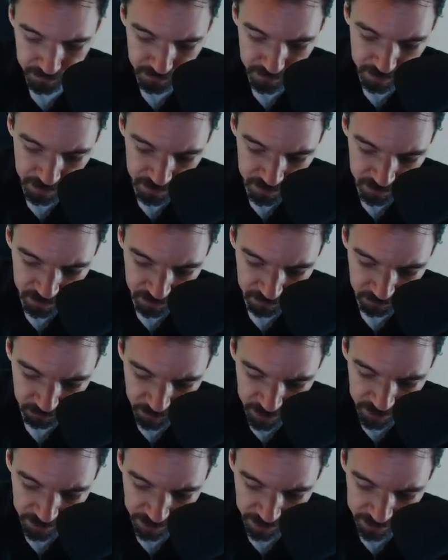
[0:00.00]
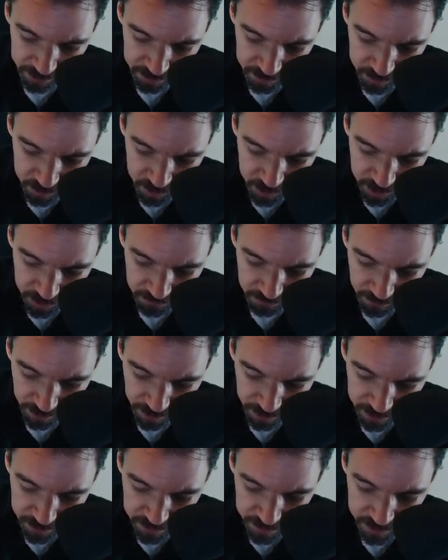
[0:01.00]
So if we let g of
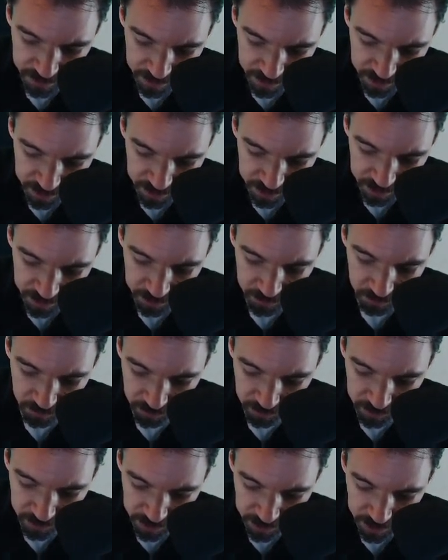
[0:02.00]
x equal